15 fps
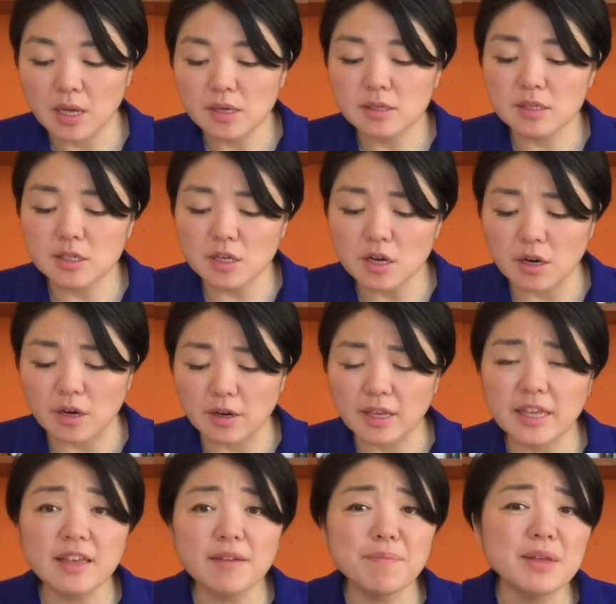Sir,
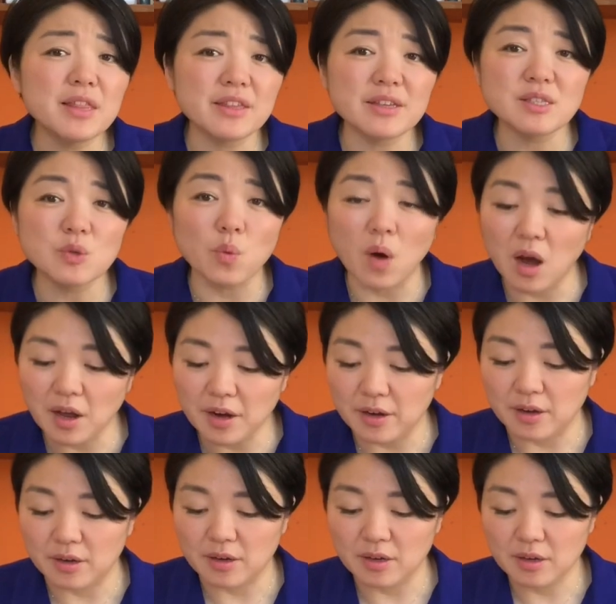give me this
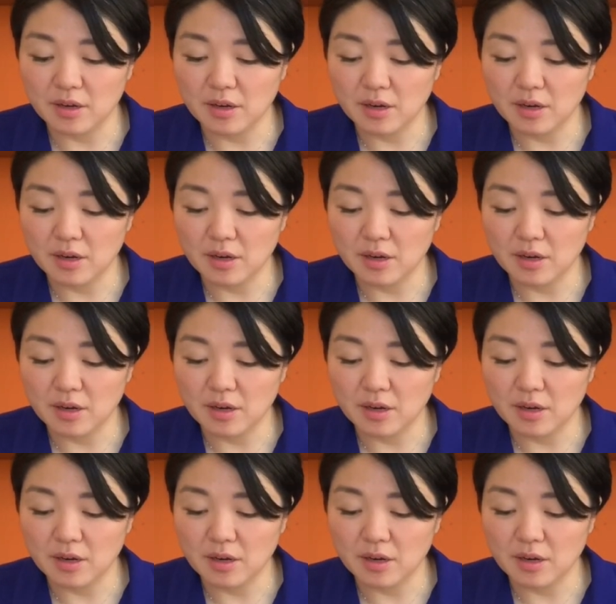water